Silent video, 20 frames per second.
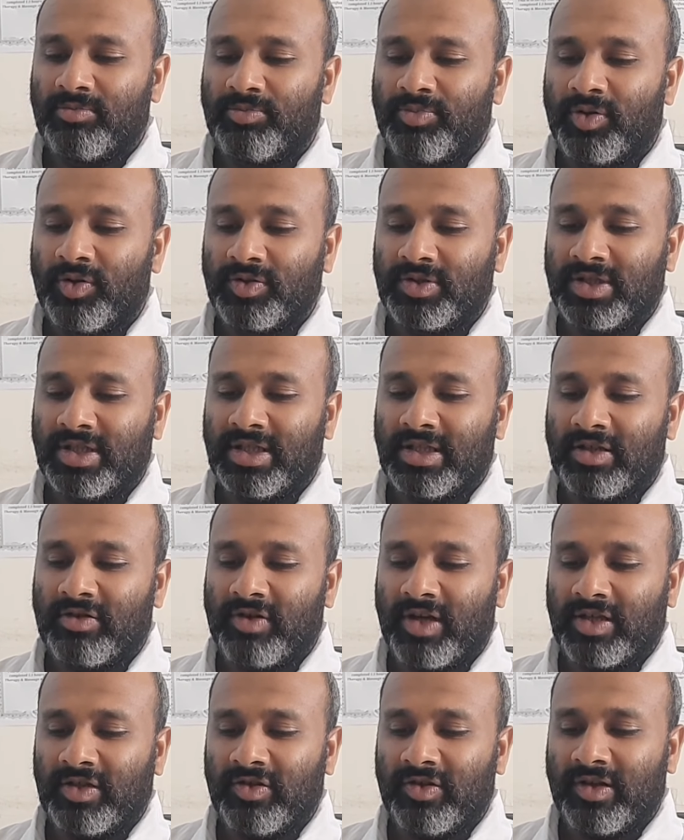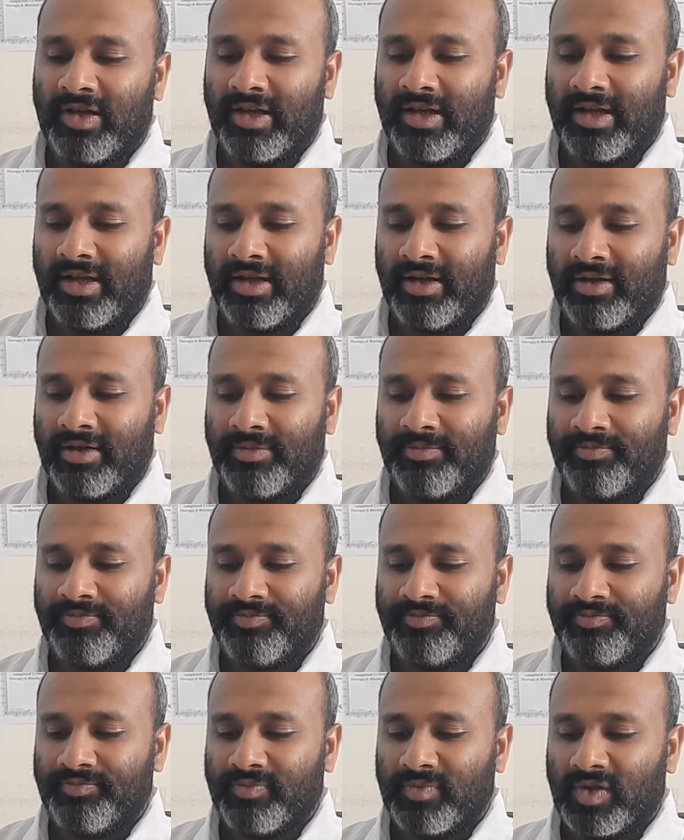put in granular layer,
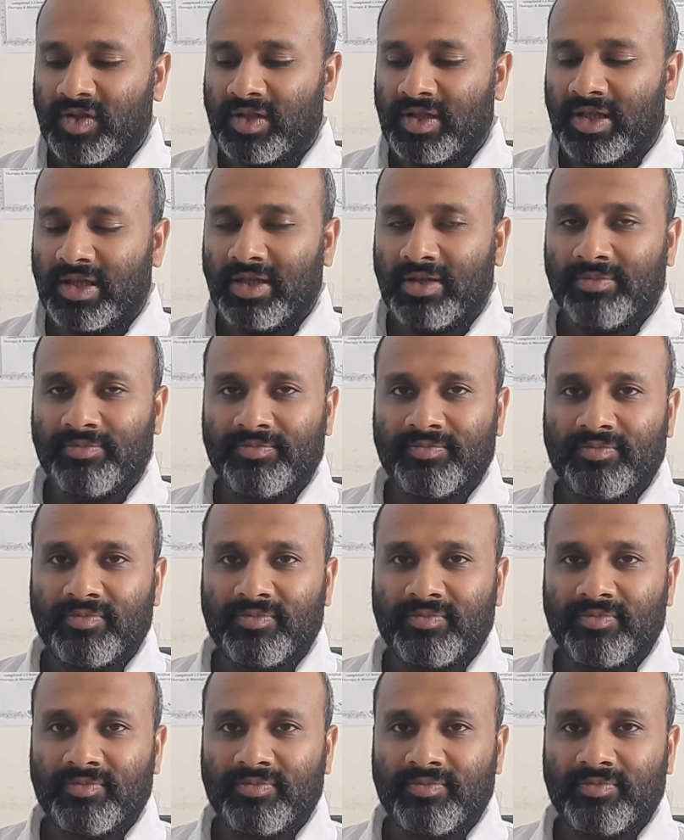okay,